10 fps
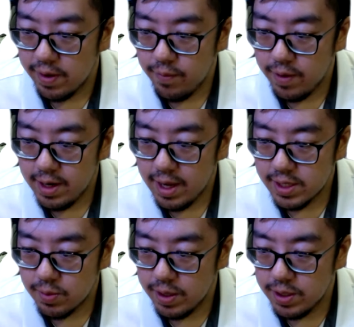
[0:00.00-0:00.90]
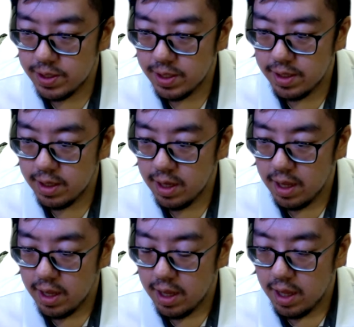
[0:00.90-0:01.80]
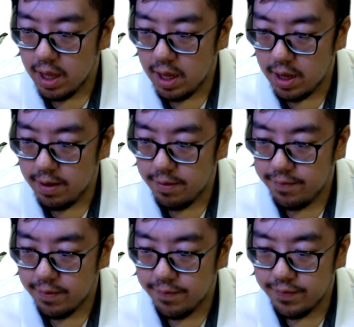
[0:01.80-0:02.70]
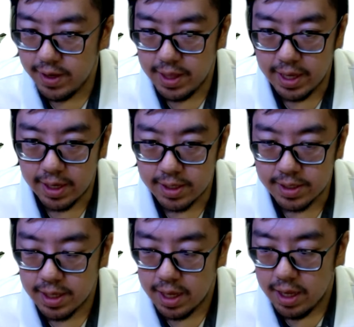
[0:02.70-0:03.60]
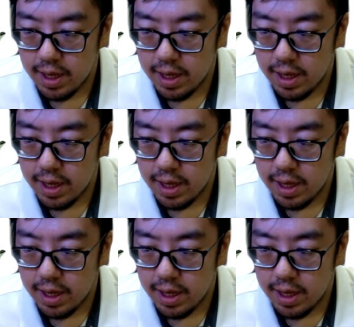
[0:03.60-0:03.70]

We have one last question uh, for Felix.